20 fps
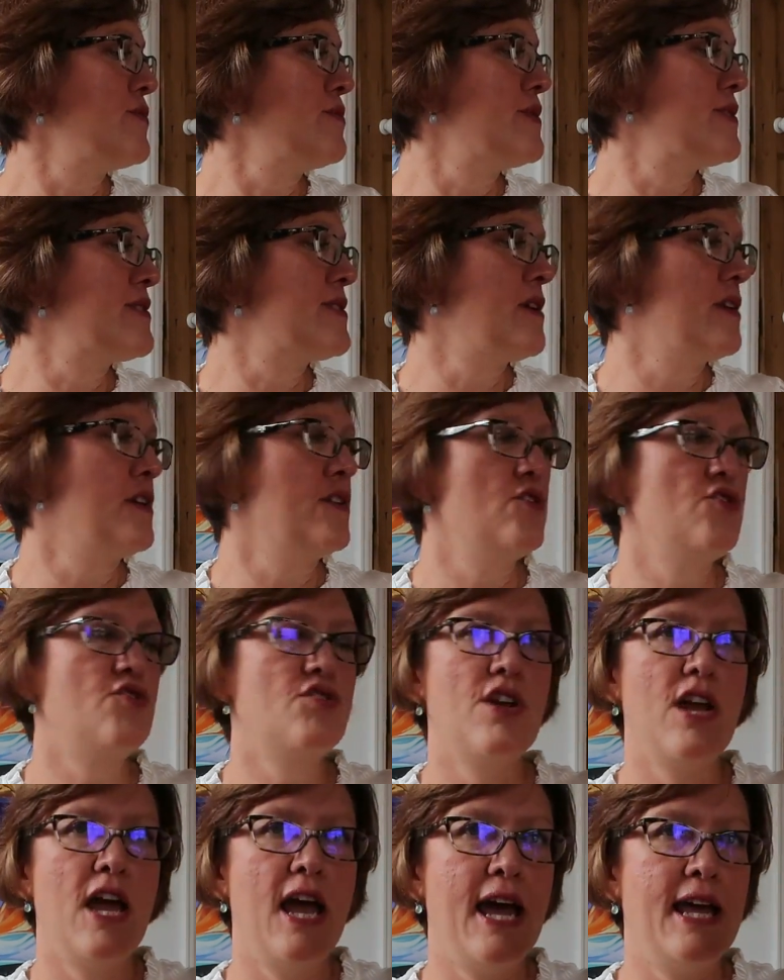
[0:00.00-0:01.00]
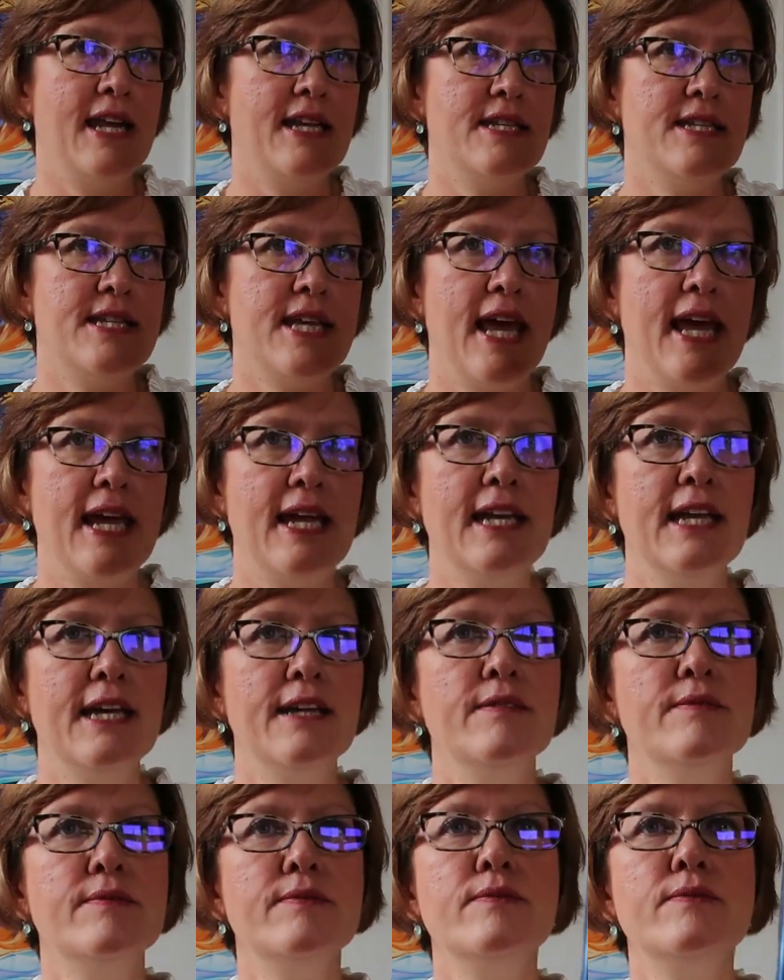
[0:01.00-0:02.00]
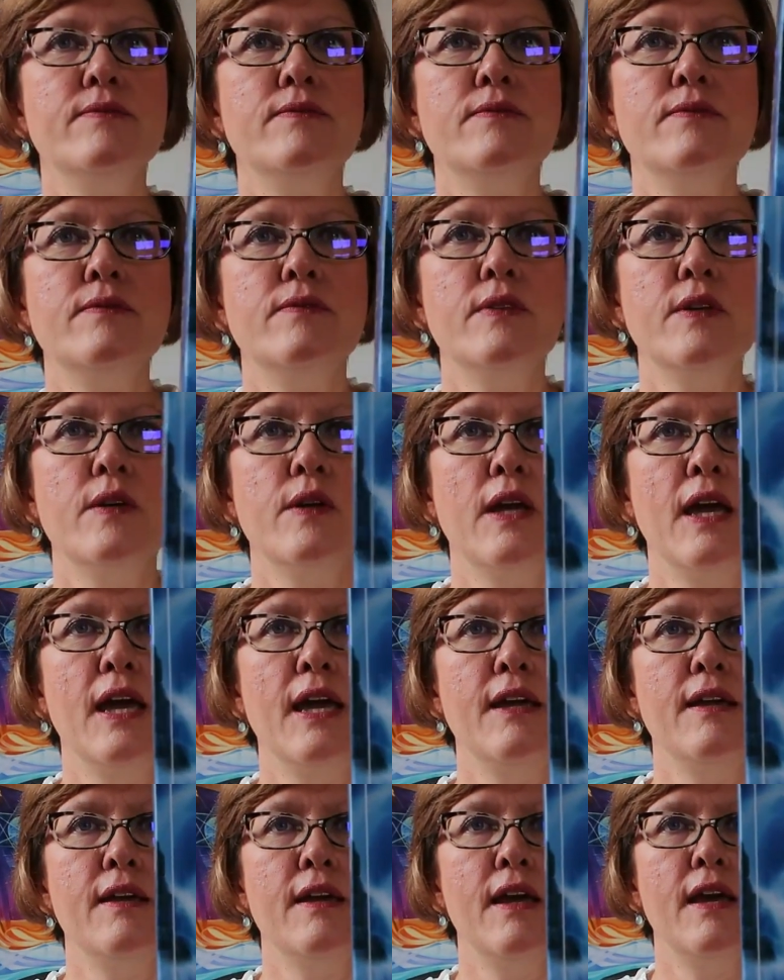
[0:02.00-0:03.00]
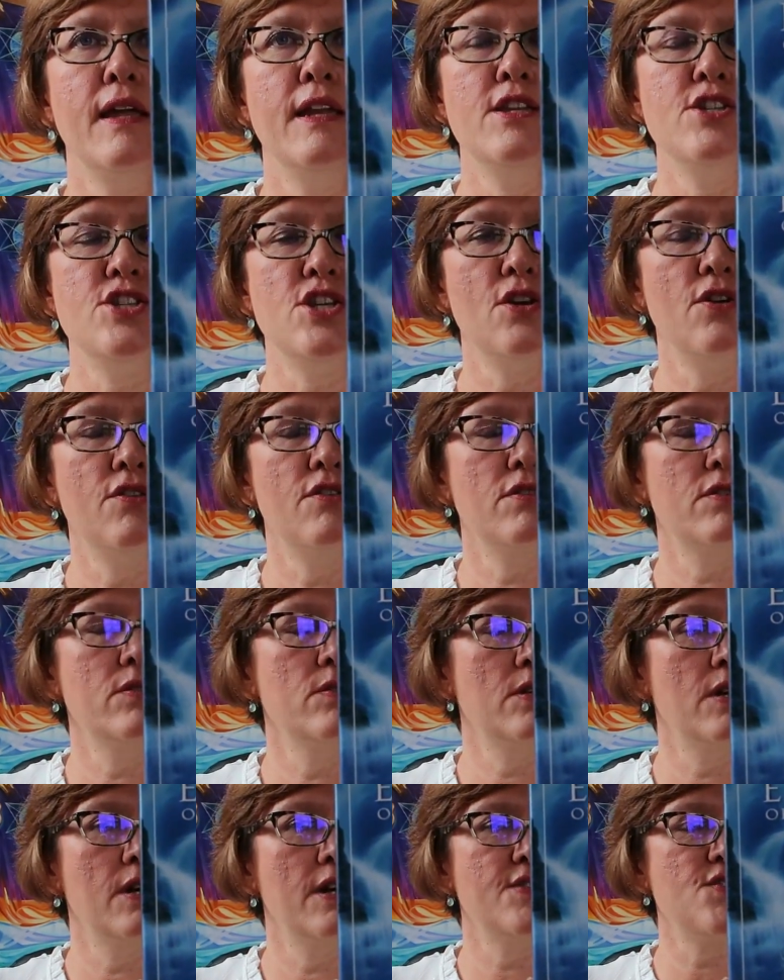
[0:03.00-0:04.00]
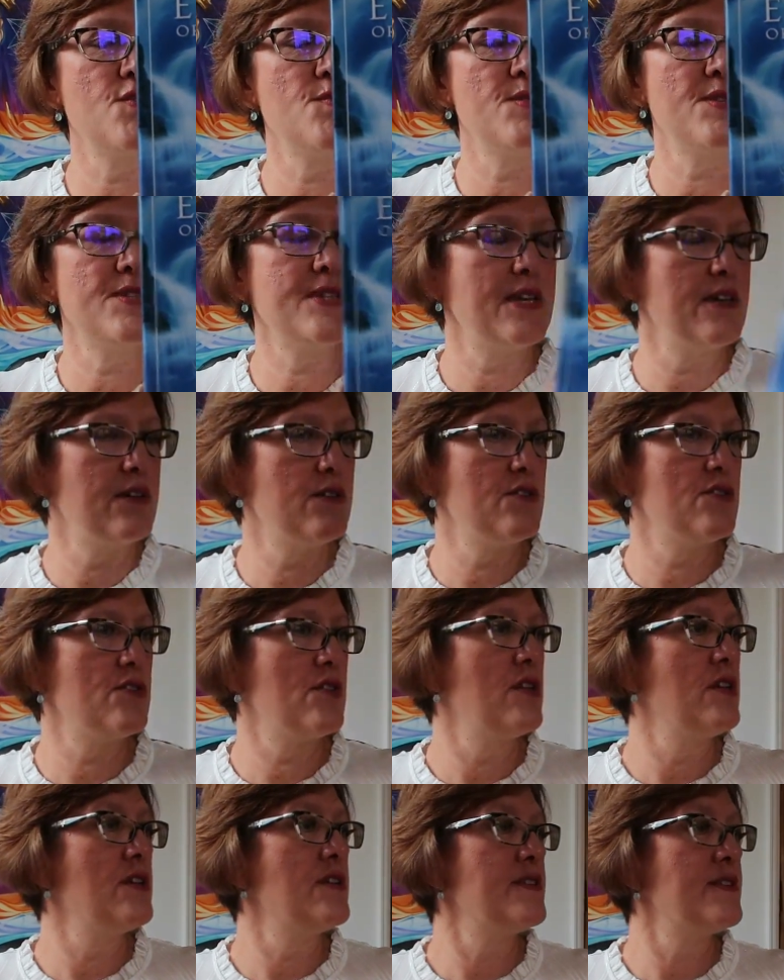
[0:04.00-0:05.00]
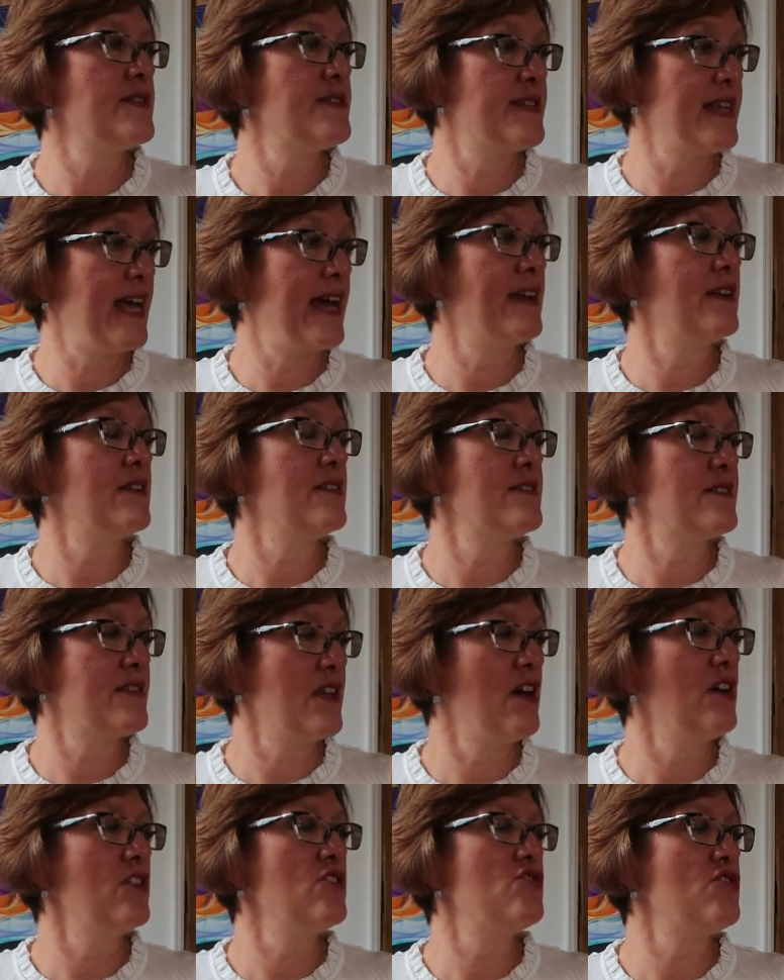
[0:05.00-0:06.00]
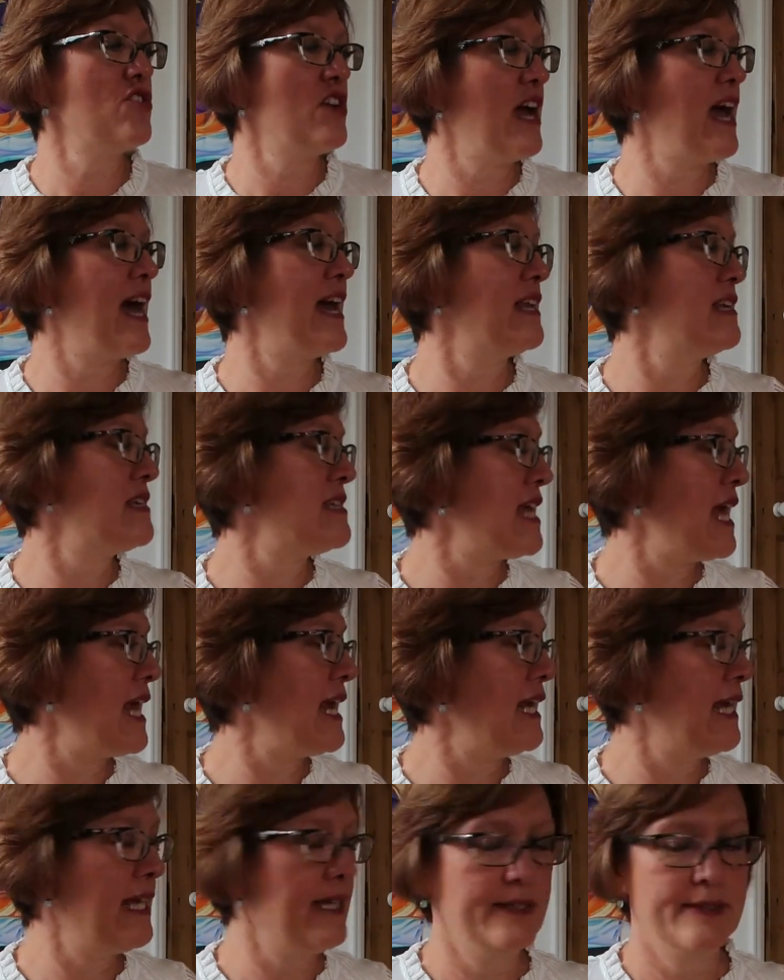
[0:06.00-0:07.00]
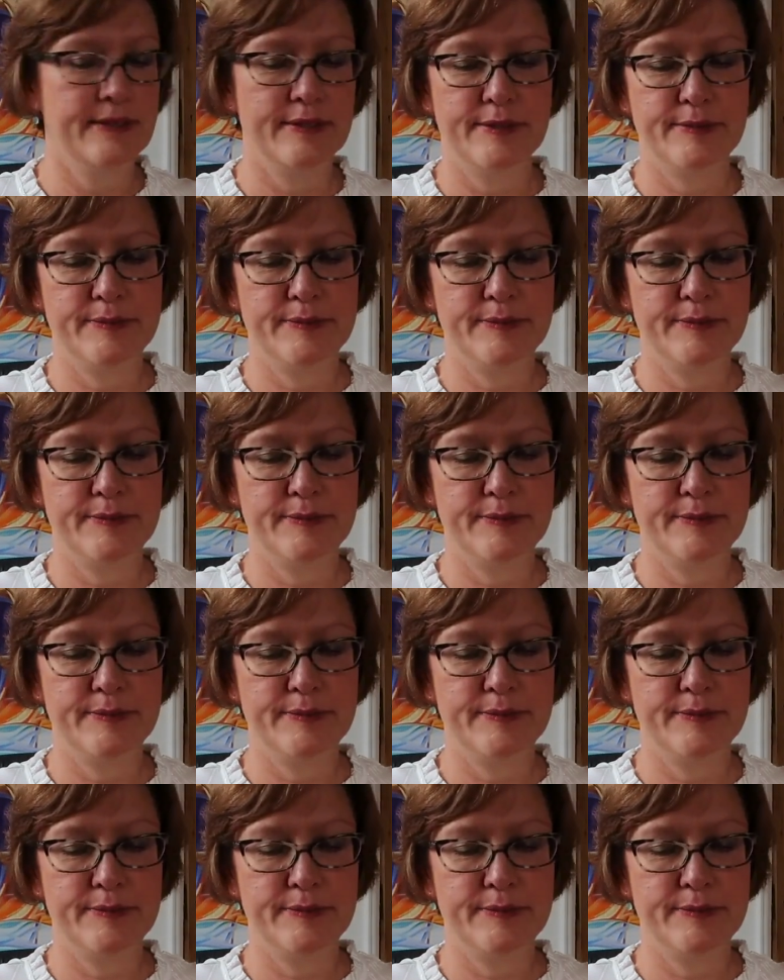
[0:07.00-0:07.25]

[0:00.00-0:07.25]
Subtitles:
from Sandra and Taylor. Okay, energy oracle cards from Sandra and Taylor.